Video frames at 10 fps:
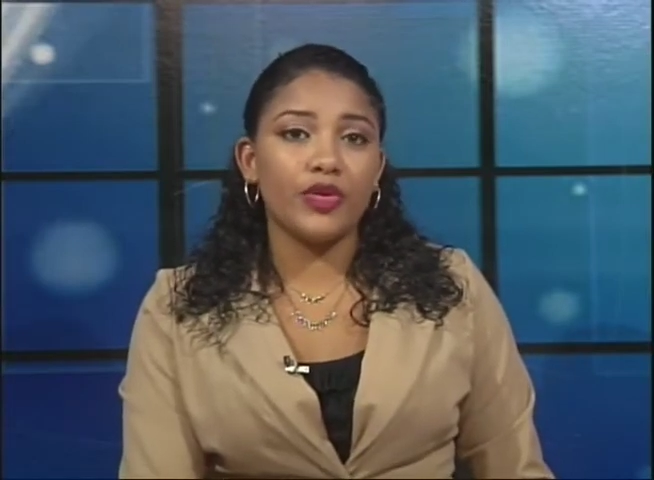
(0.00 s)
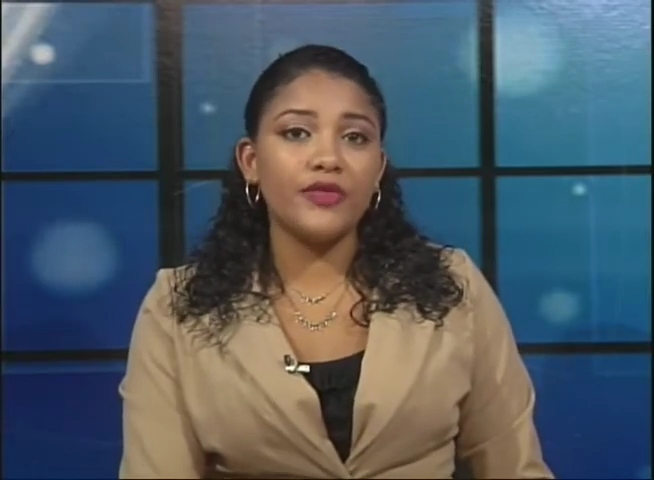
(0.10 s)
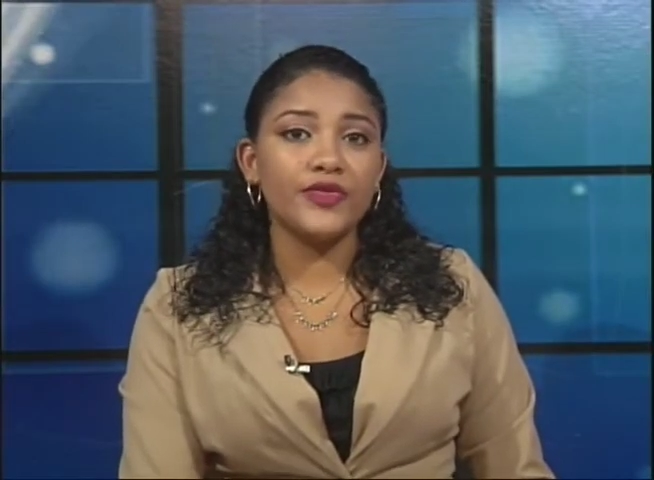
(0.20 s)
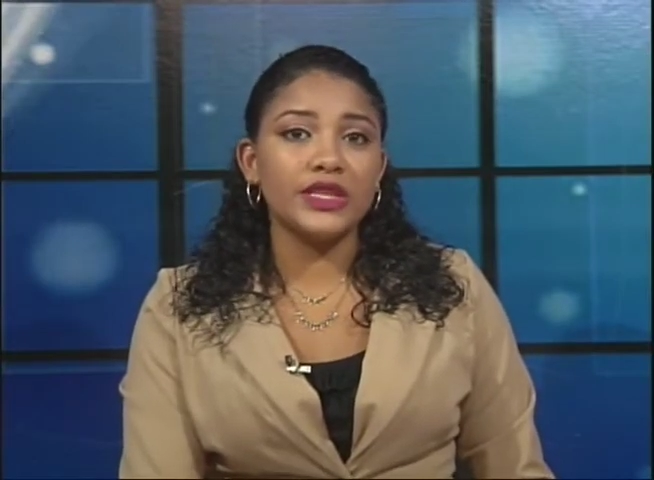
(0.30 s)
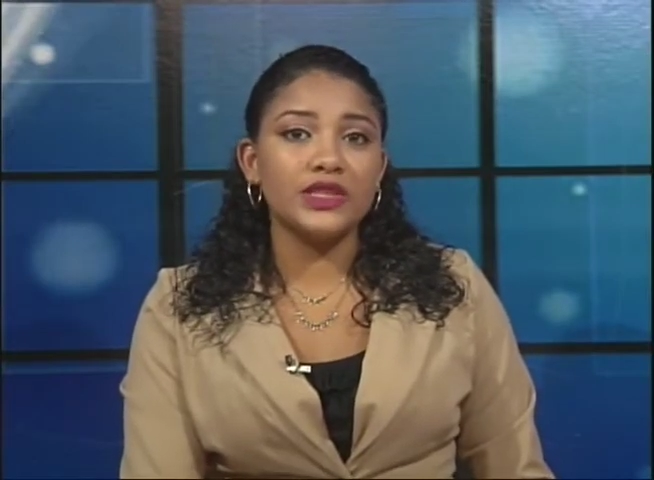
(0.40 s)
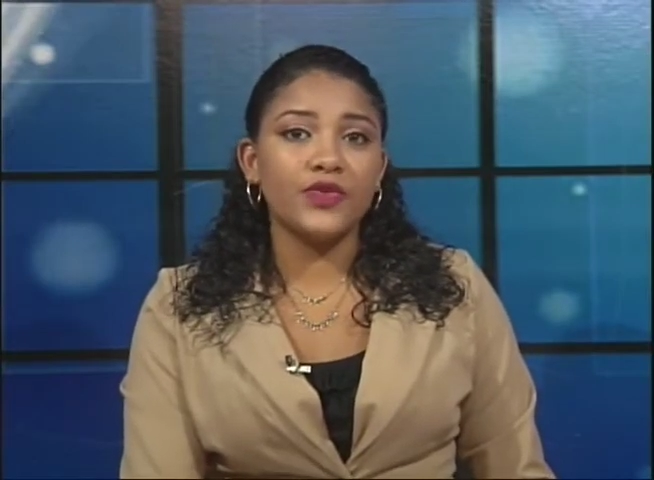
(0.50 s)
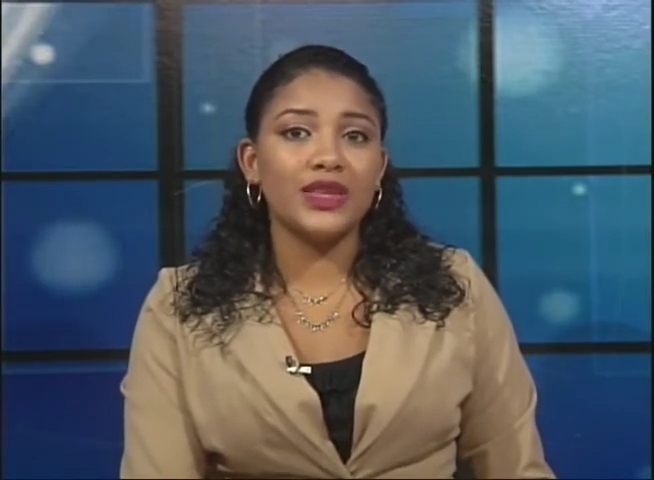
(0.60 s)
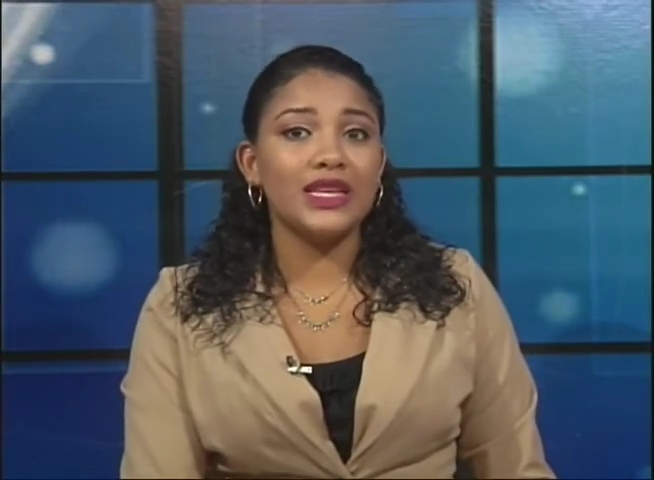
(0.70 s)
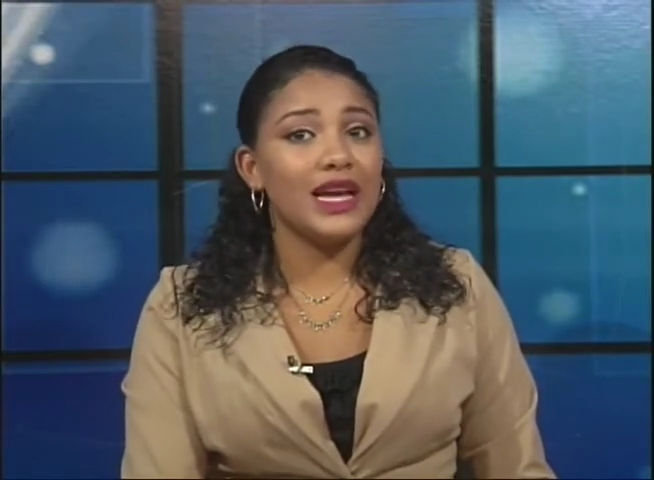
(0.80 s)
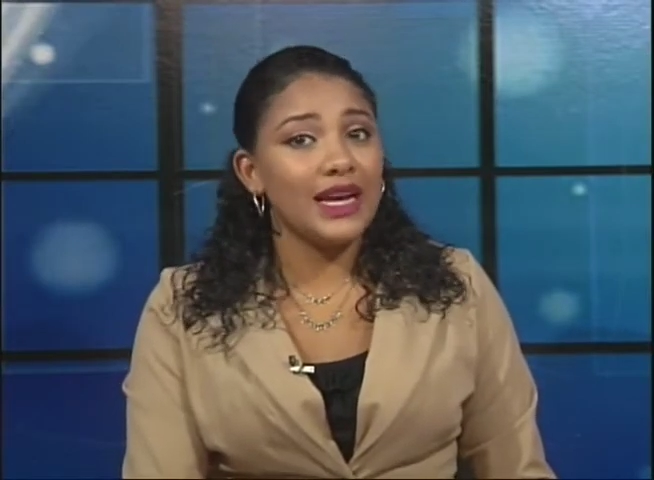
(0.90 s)
preference
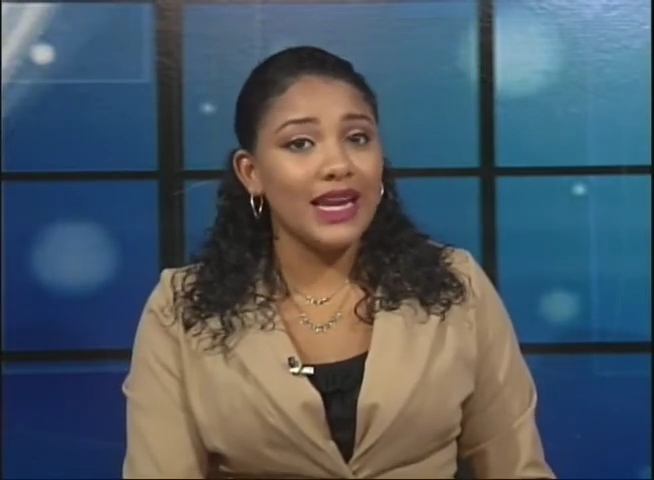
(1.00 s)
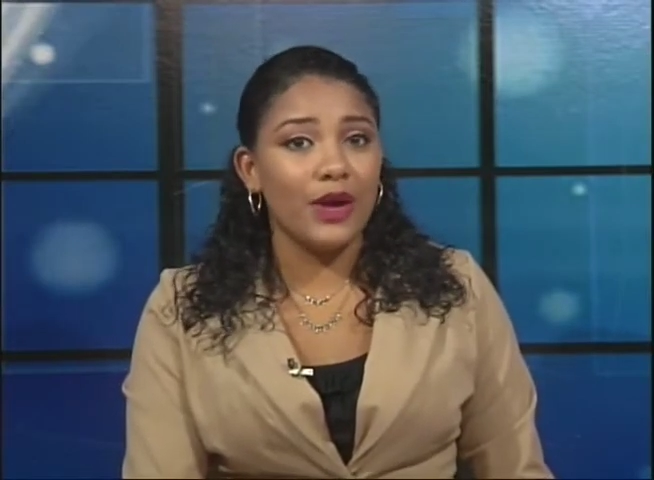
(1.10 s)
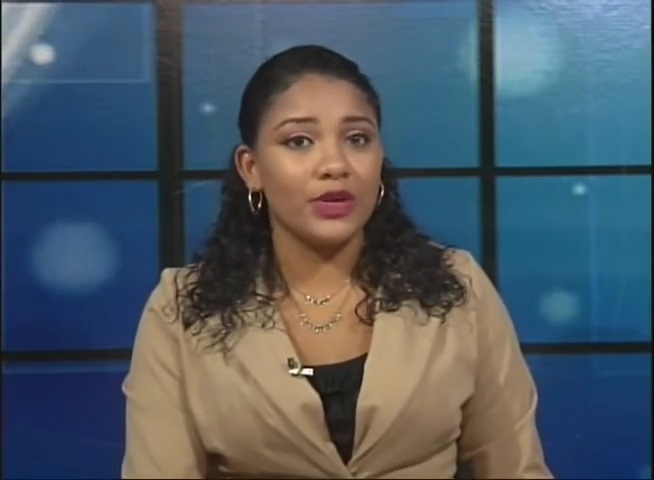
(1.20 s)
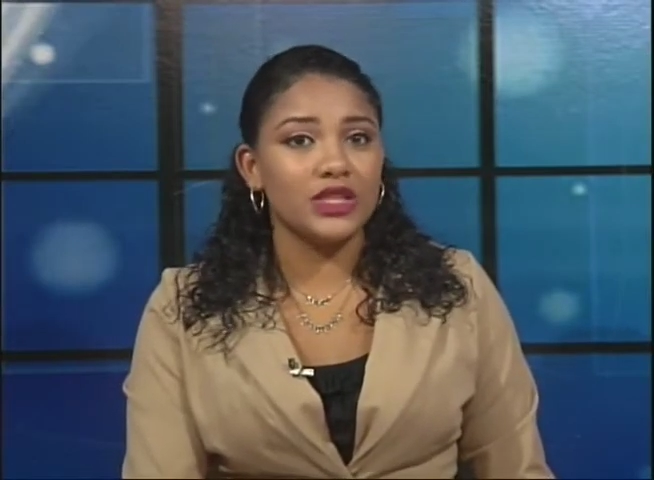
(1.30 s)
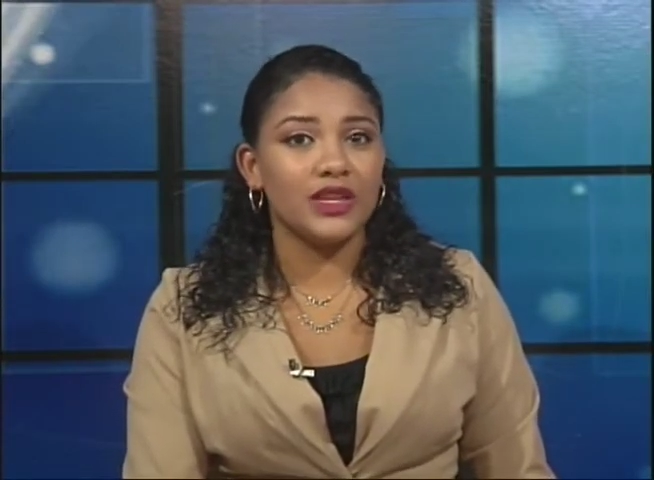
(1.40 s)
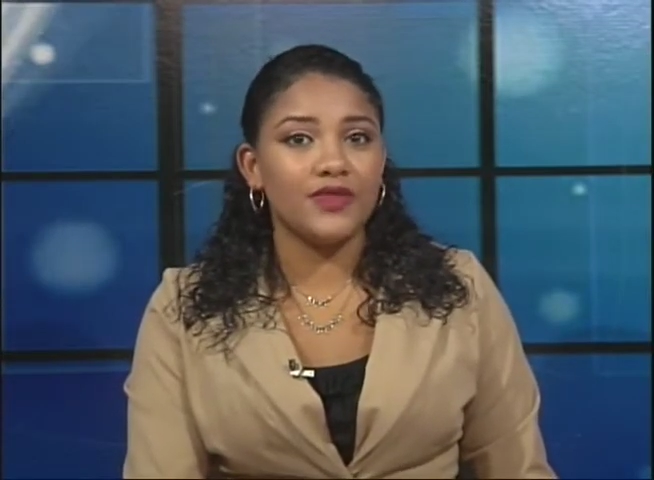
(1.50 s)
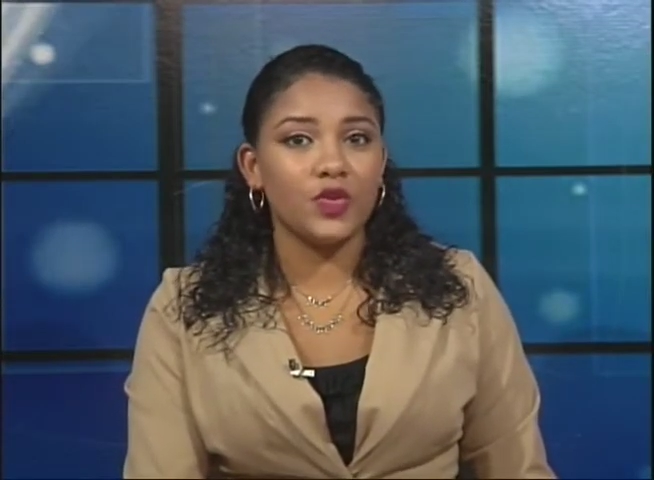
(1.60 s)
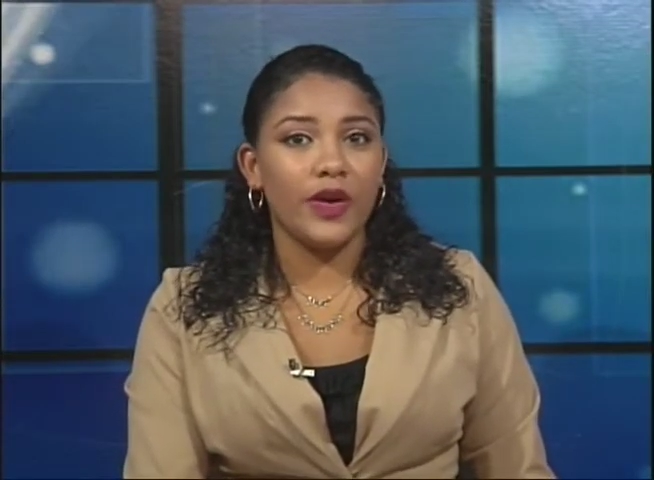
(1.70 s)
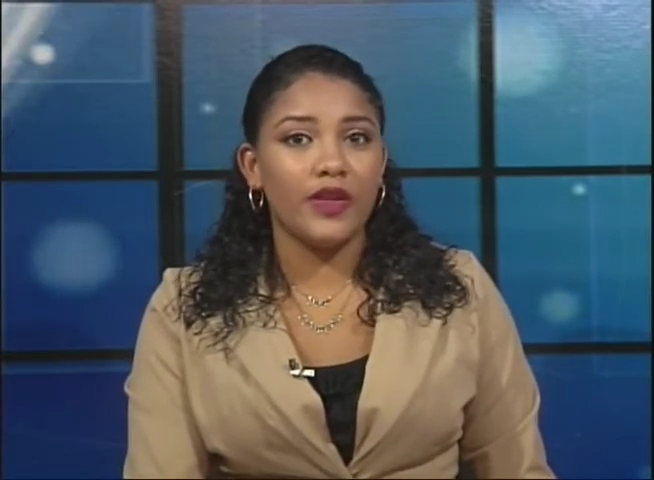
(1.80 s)
for the 9-hour shift,